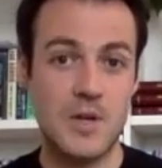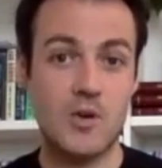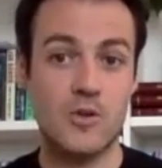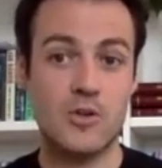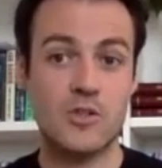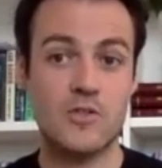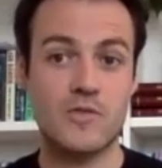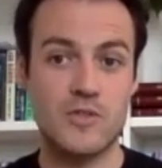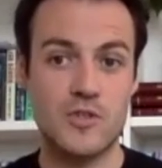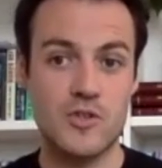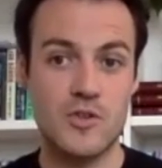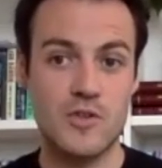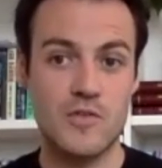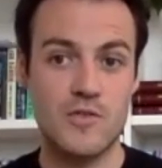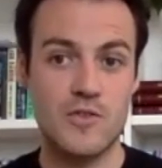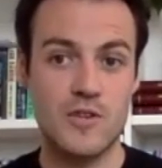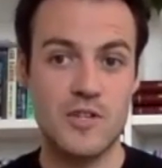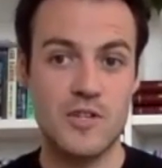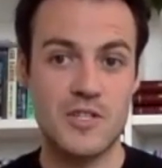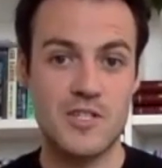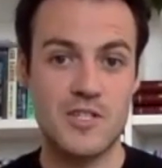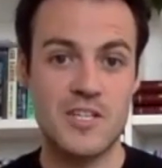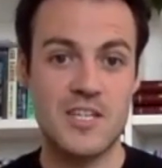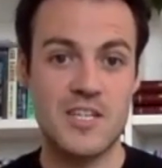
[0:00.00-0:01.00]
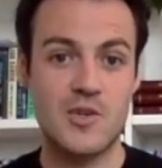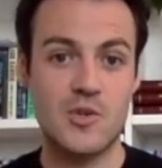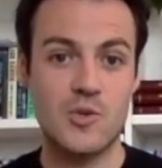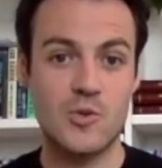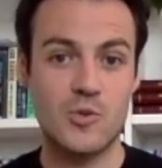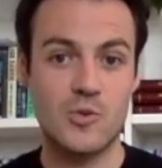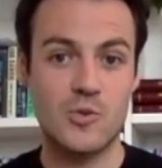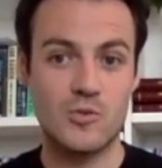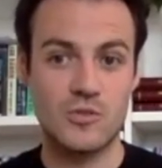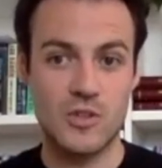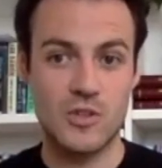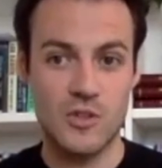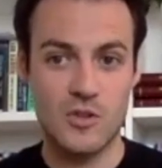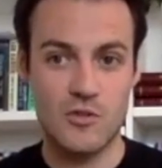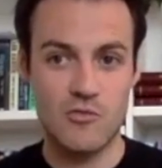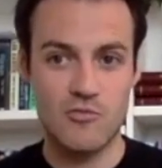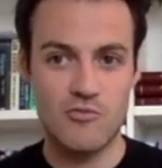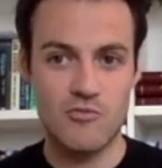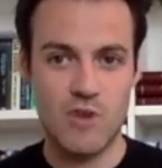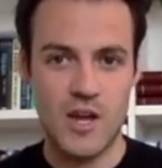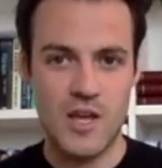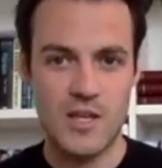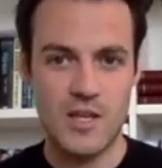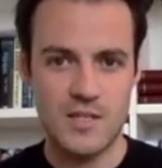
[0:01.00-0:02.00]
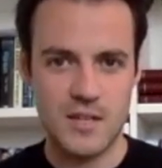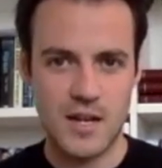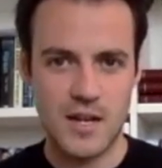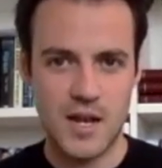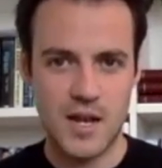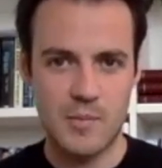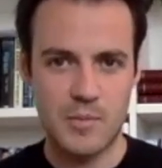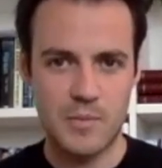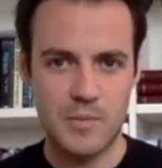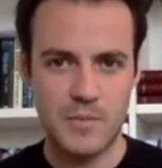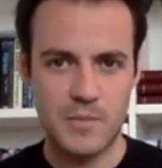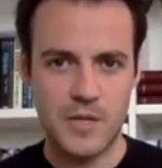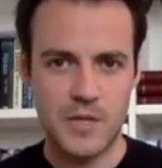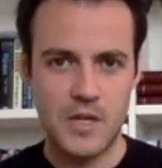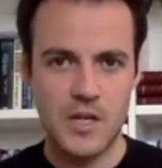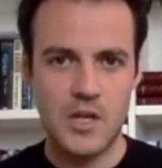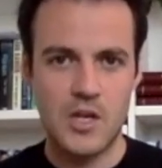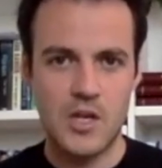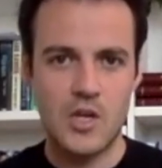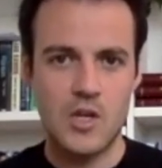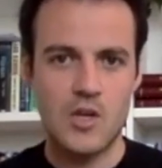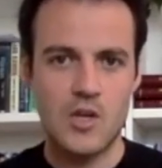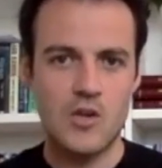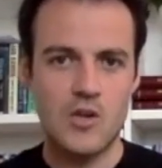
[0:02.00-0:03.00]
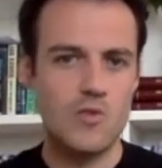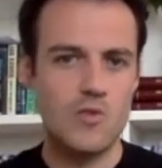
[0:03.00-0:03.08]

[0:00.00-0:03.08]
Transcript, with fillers: at Oxford University called mm-hmm. the Riot Club, mm-hmm. who